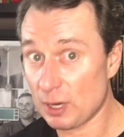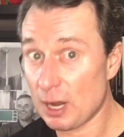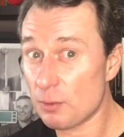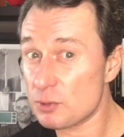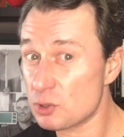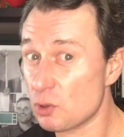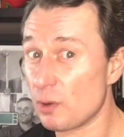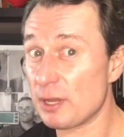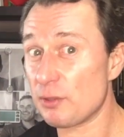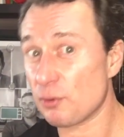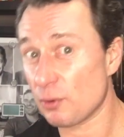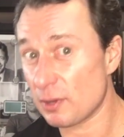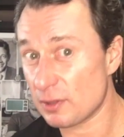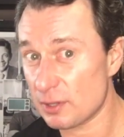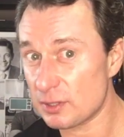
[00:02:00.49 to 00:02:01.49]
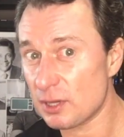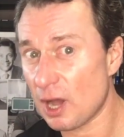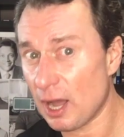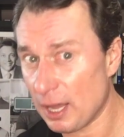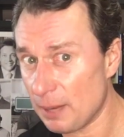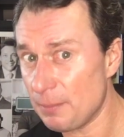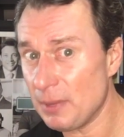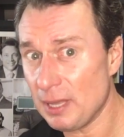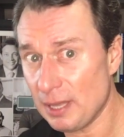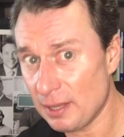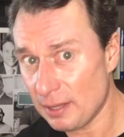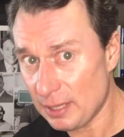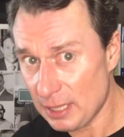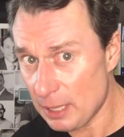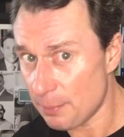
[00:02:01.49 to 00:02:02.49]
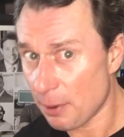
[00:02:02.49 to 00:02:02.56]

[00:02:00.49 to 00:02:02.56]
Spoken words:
I was going through at the time, he